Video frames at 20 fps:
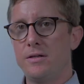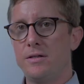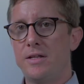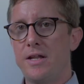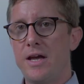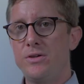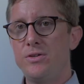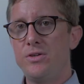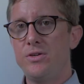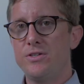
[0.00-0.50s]

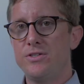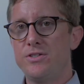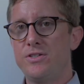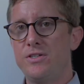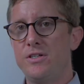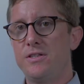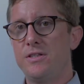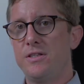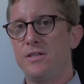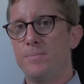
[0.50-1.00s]
Now you can
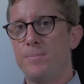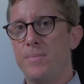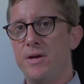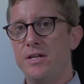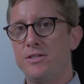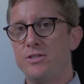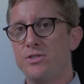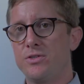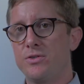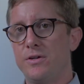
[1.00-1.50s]
see that the
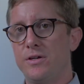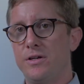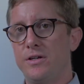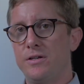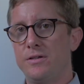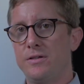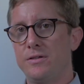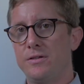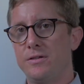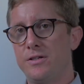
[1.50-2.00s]
main
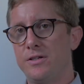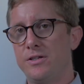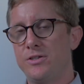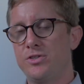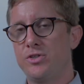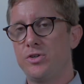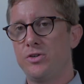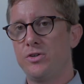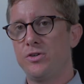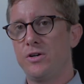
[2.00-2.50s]
screen is
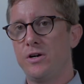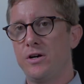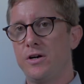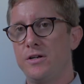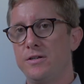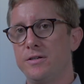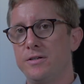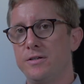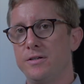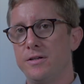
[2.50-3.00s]
turned
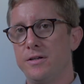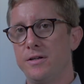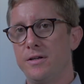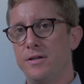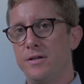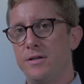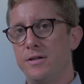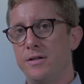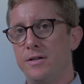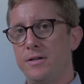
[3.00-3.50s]
on,
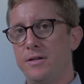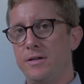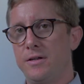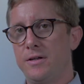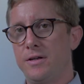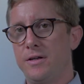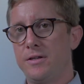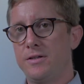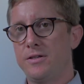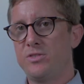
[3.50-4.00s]

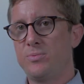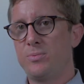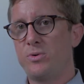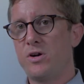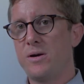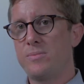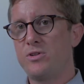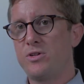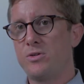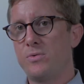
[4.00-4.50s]
and the
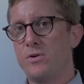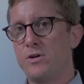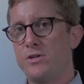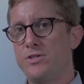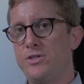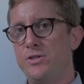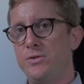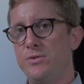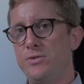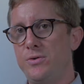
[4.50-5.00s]
spirometer
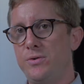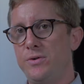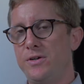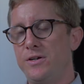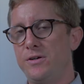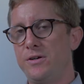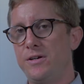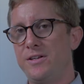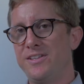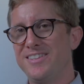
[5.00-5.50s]
wants you to
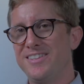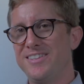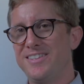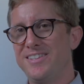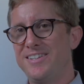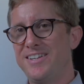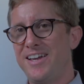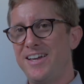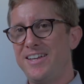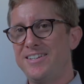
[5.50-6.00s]
enter in the
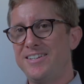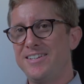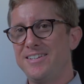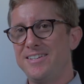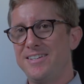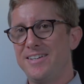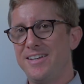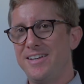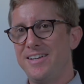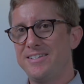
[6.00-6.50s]
date
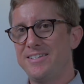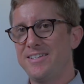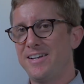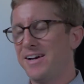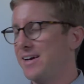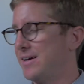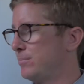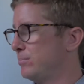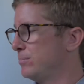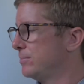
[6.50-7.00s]
and
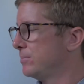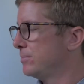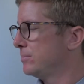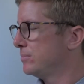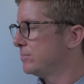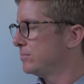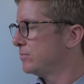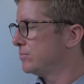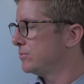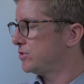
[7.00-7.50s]
time
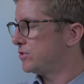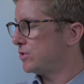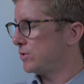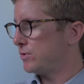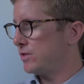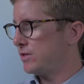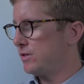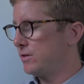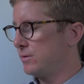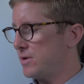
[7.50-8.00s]
so
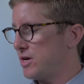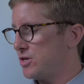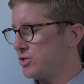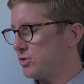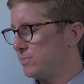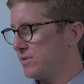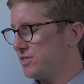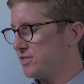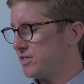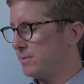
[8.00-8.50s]
that your
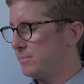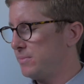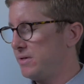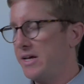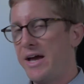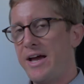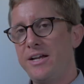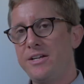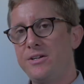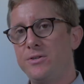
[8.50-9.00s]
measurements can
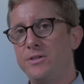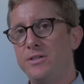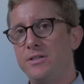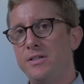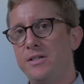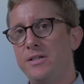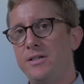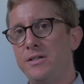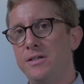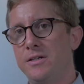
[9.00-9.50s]
be
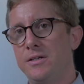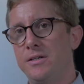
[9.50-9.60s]
accurately